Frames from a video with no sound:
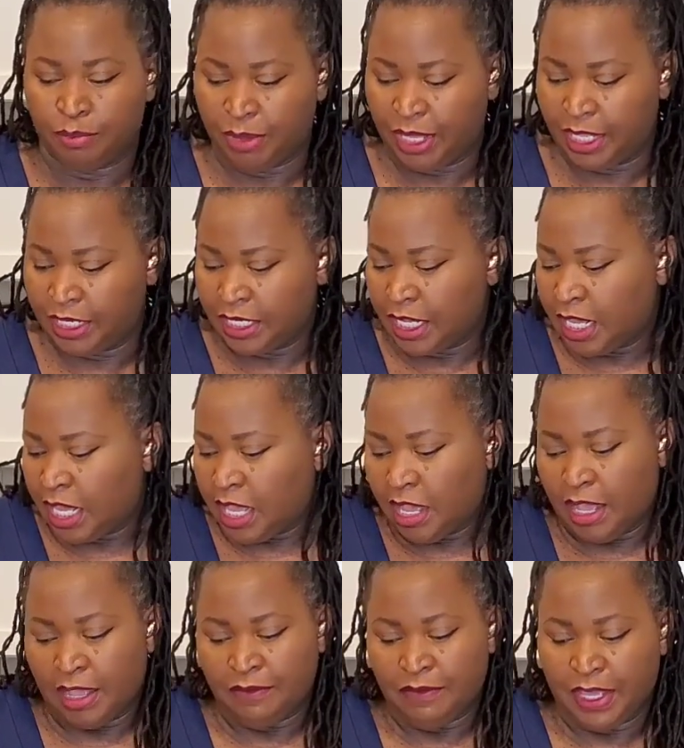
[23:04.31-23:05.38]
But
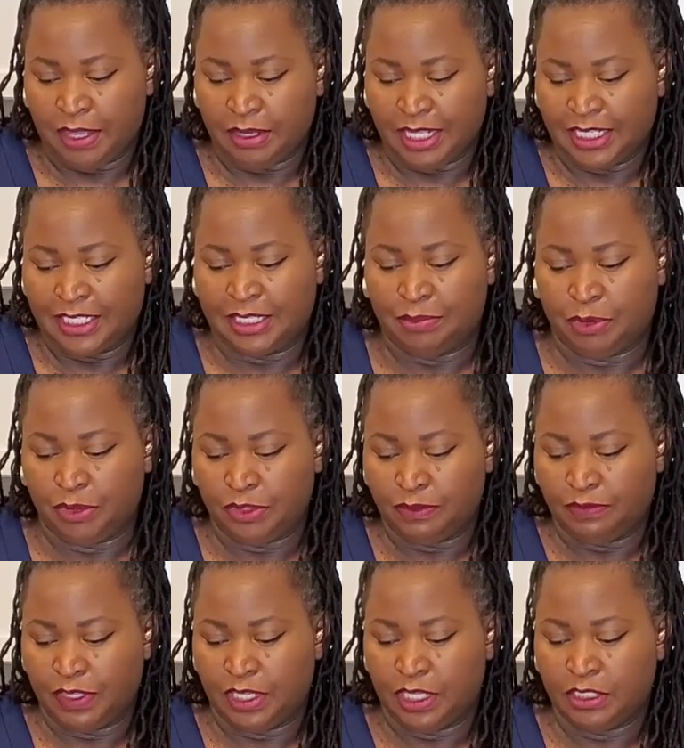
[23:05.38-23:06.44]
I've had, like I said, both of
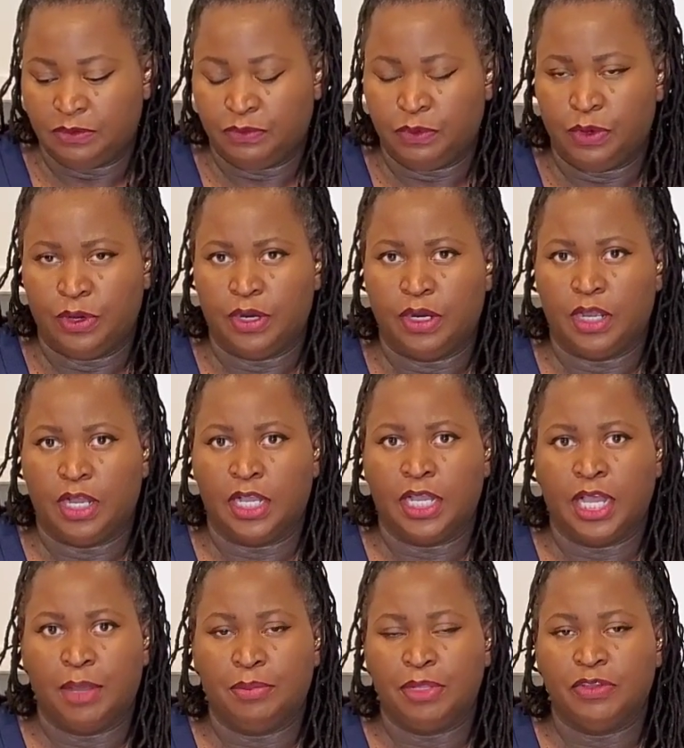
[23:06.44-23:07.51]
these for a
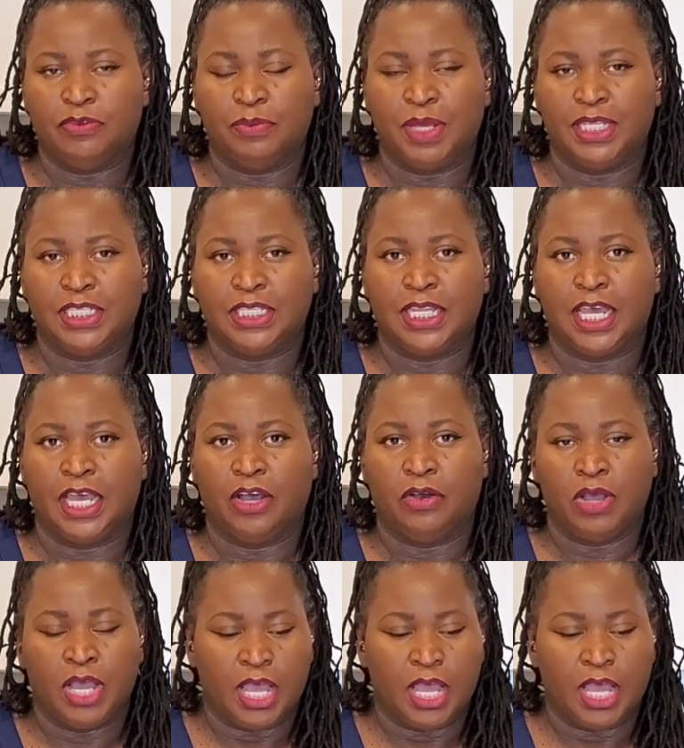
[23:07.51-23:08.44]
couple of months now.